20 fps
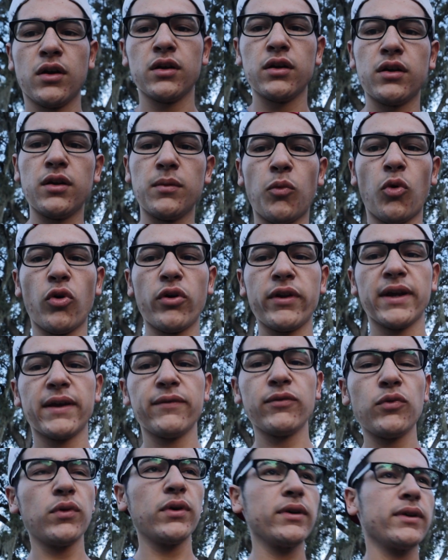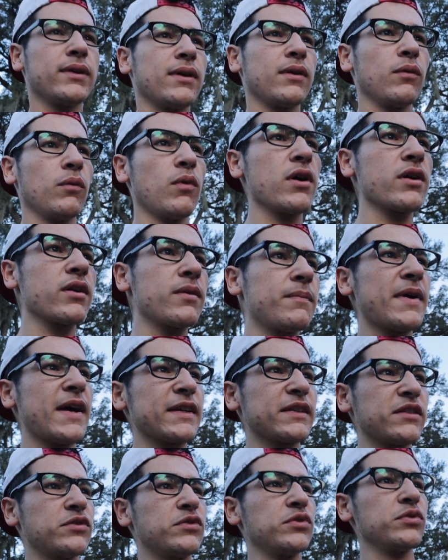Good morning, everyone. Welcome
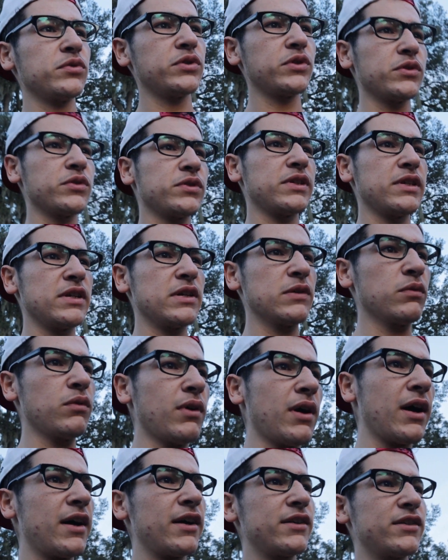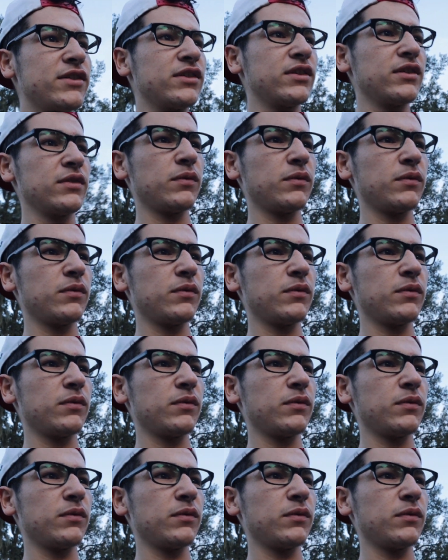back to Toyota Z Garage.